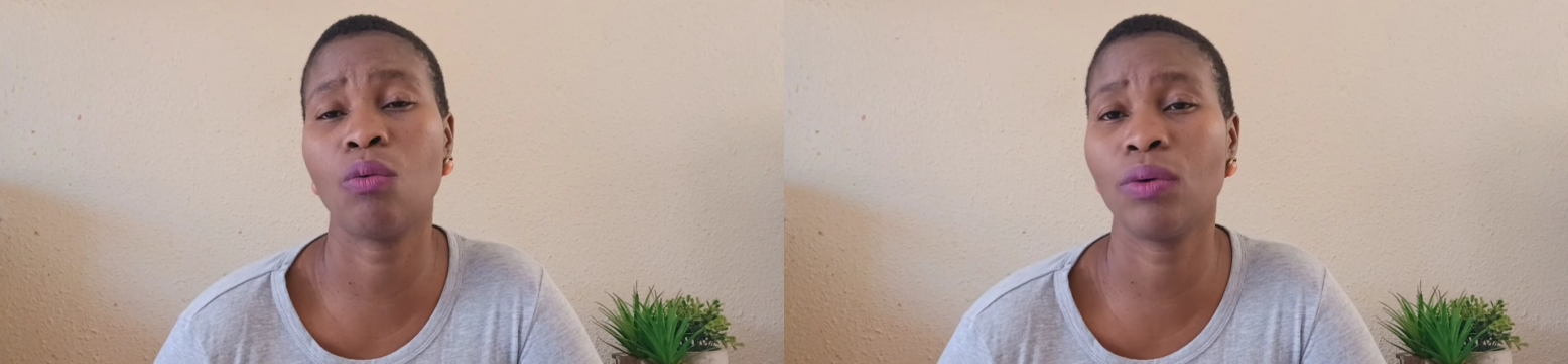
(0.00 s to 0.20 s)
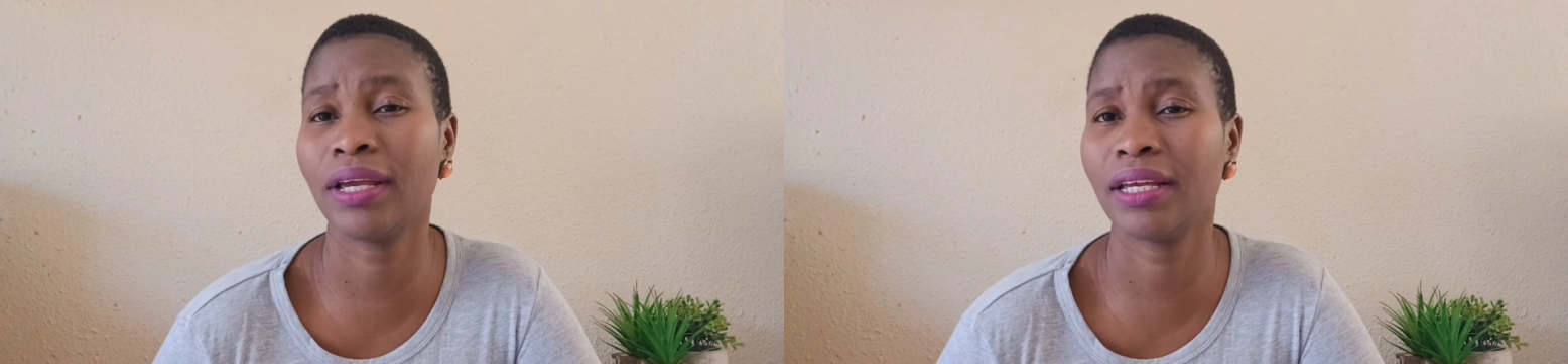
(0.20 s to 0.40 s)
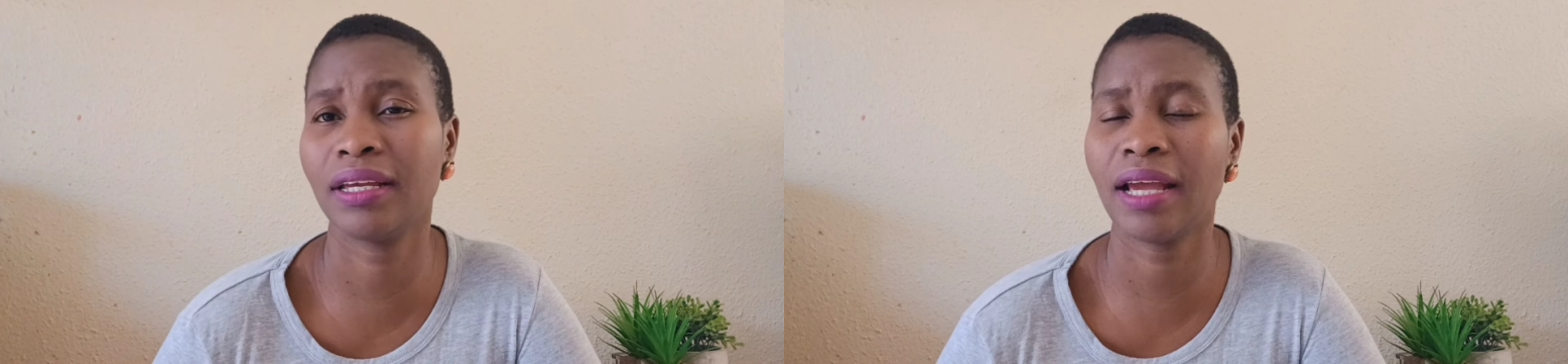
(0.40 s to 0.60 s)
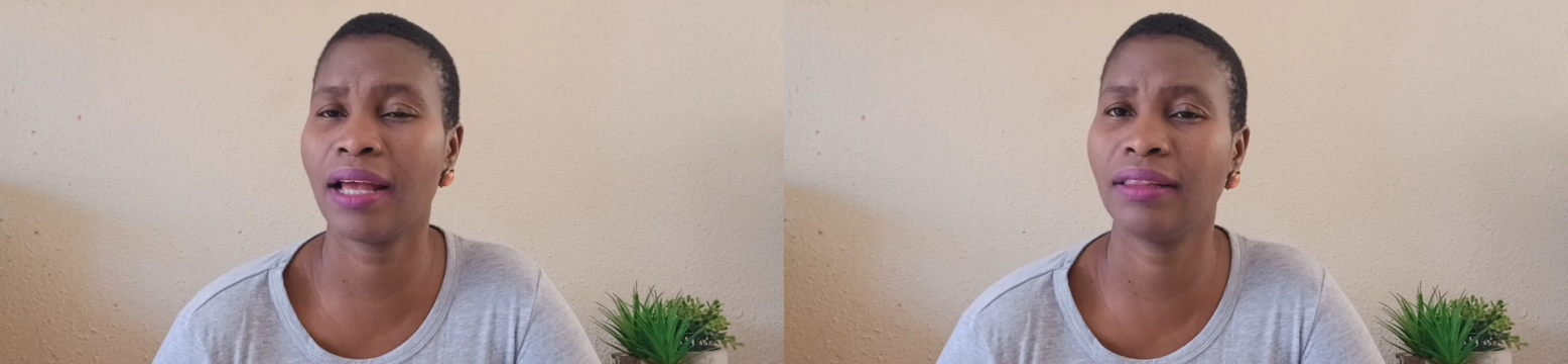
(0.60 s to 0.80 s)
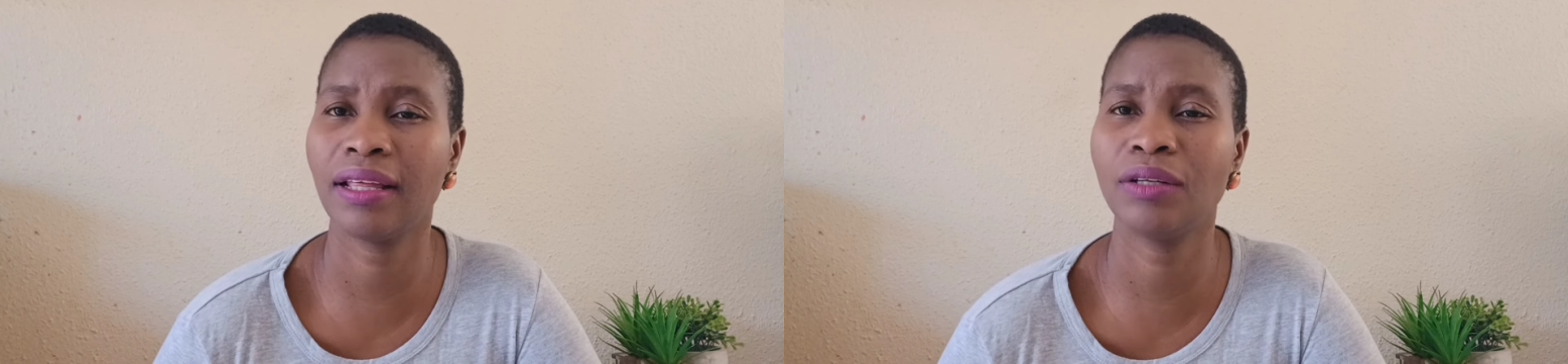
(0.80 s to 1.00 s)
working
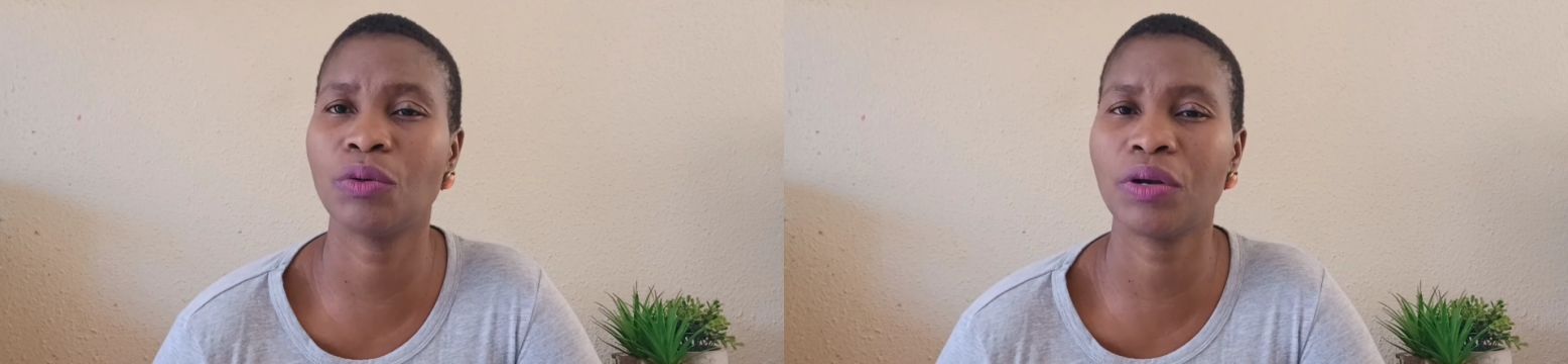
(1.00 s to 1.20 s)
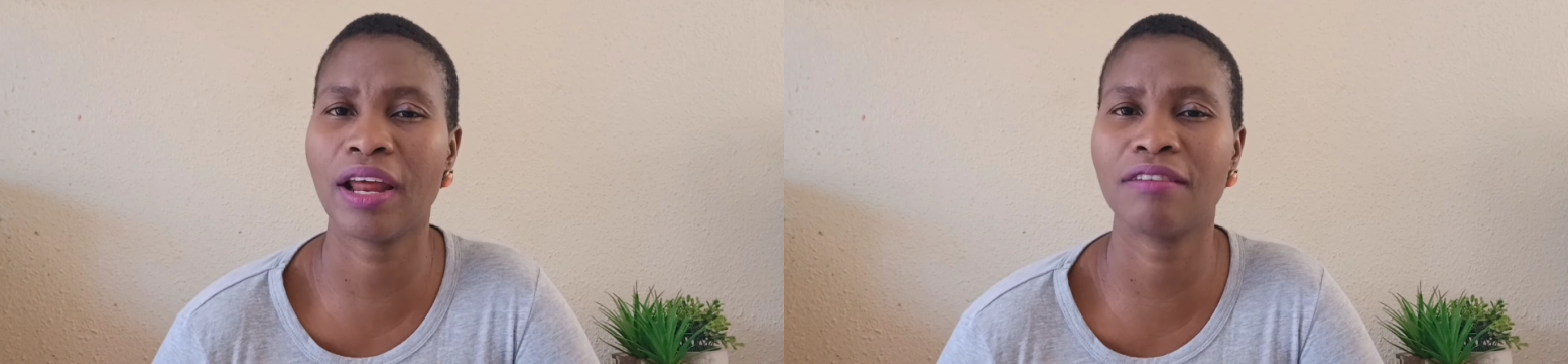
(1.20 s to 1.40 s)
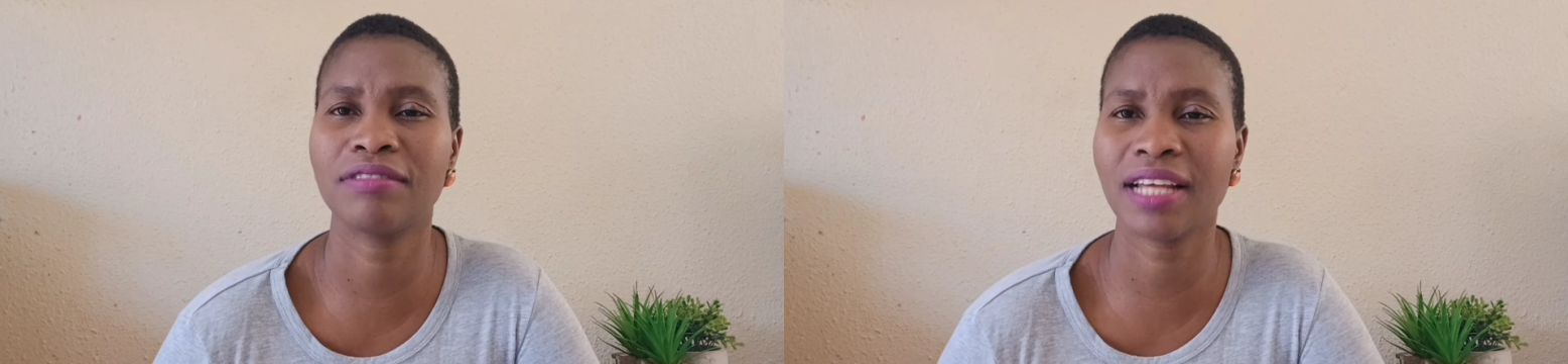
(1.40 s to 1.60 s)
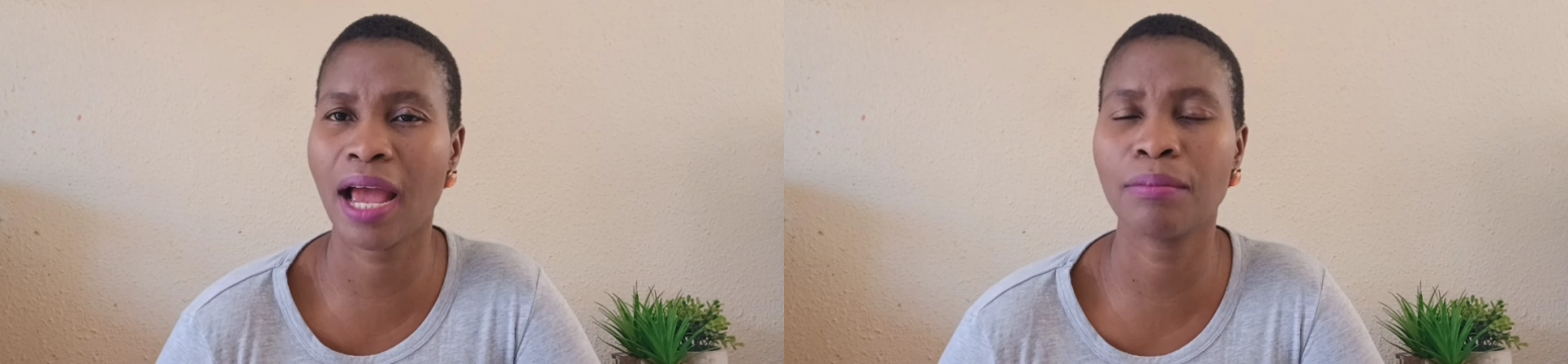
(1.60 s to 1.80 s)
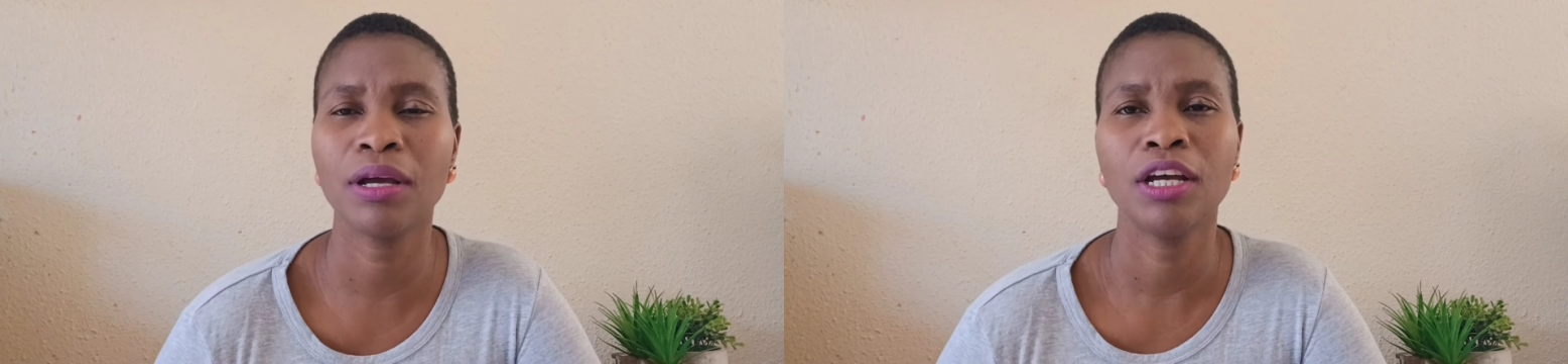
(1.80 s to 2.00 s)
and they don't have
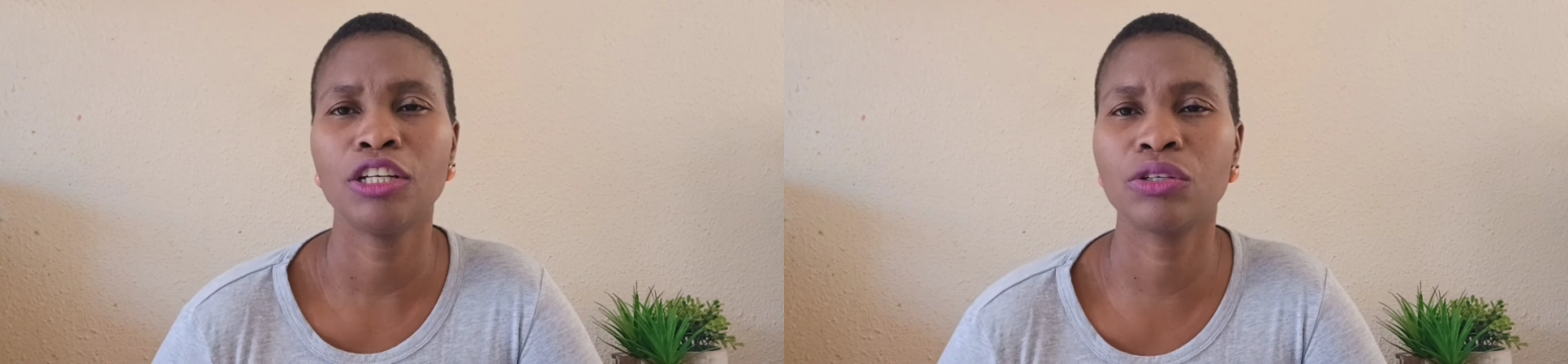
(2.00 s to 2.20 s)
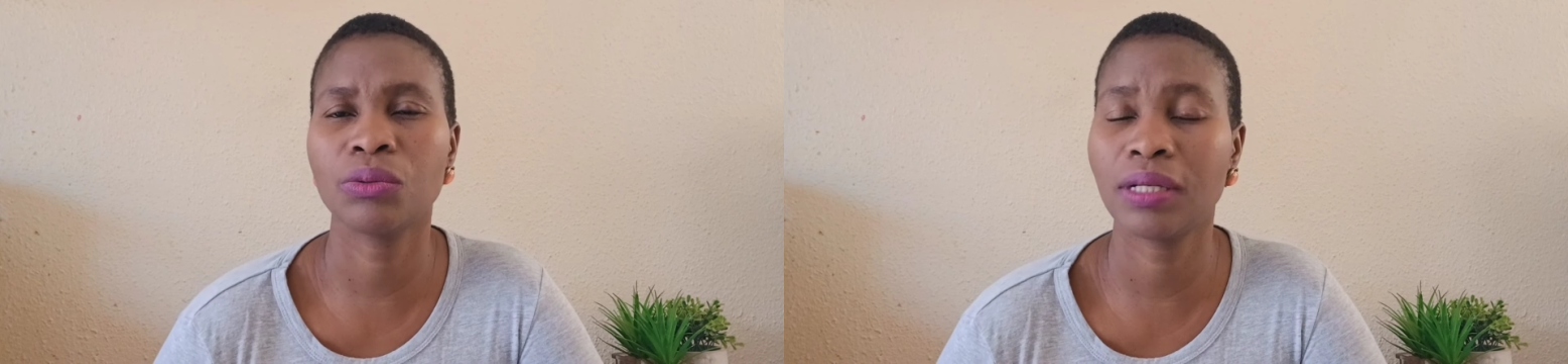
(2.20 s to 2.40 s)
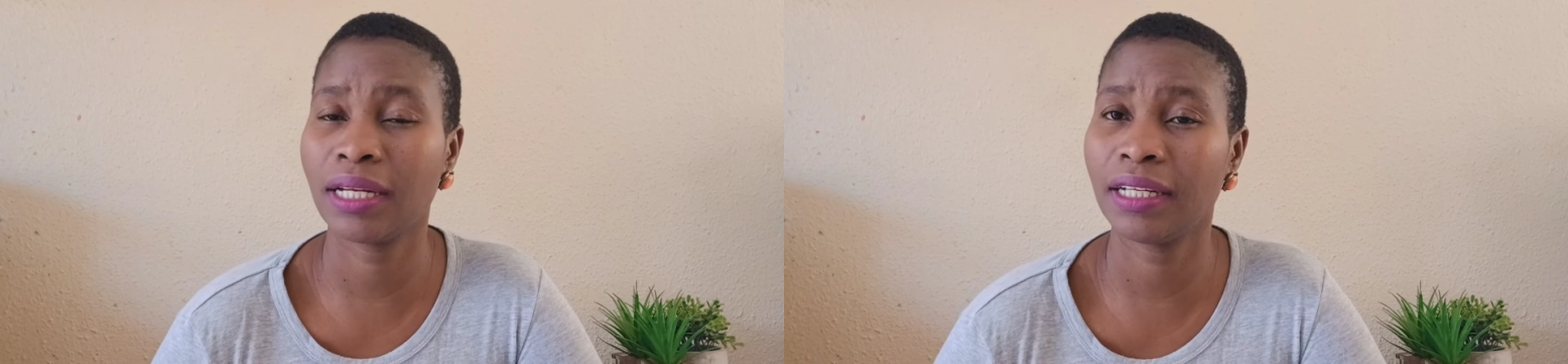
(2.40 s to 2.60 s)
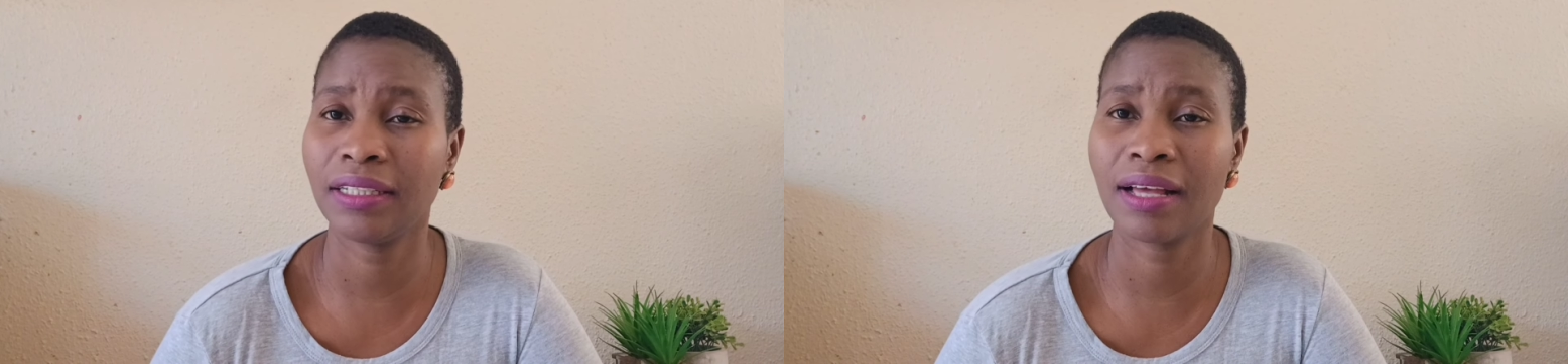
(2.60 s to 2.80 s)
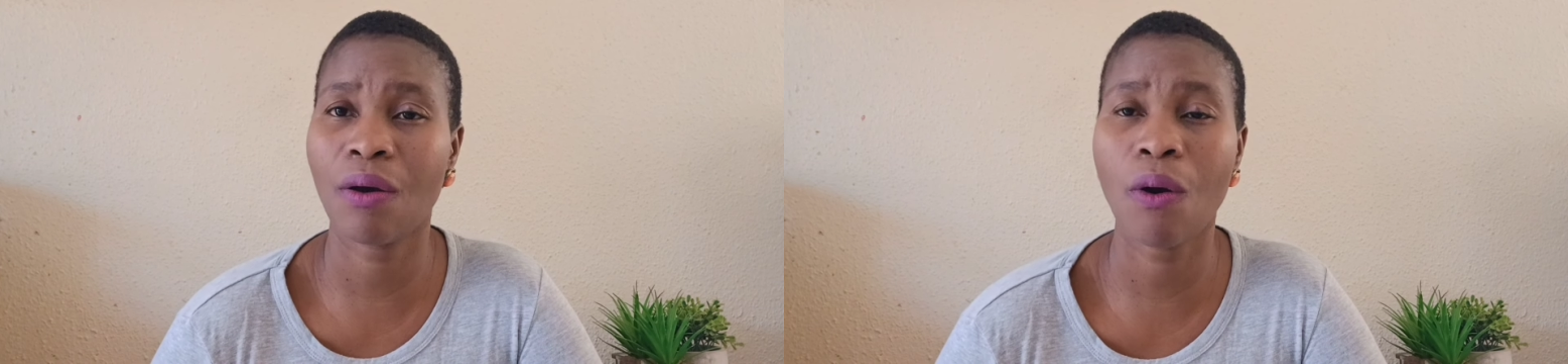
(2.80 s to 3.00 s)
time to clean
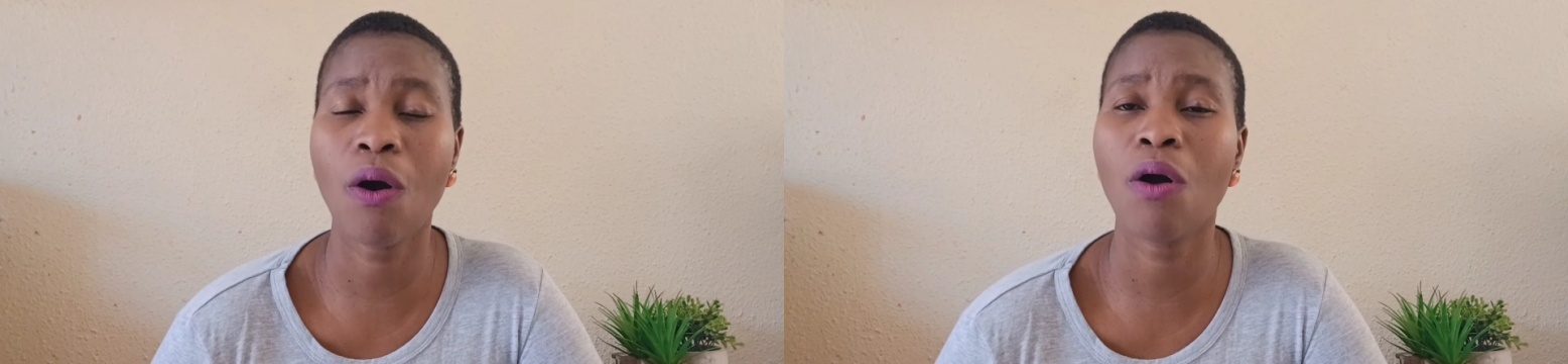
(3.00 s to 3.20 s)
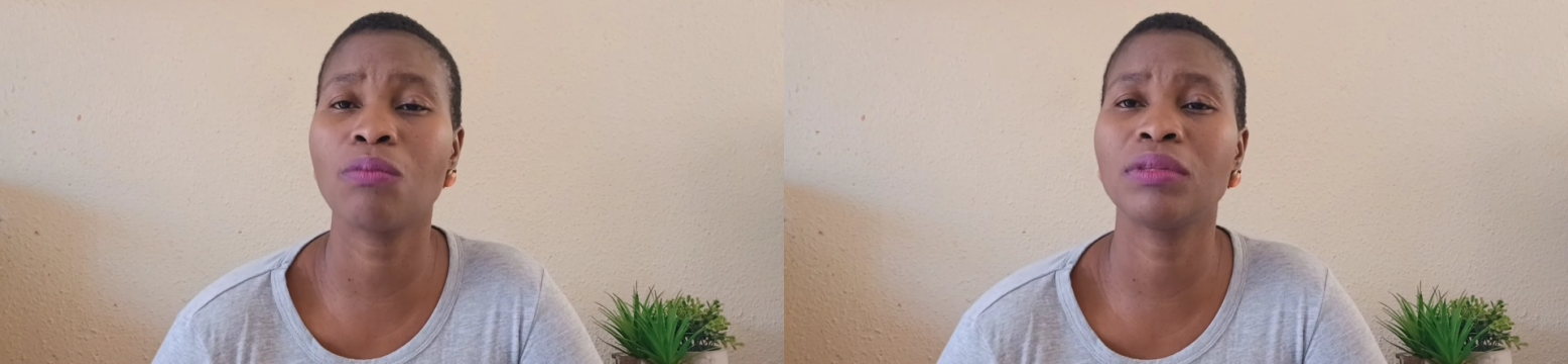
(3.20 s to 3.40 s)
their home.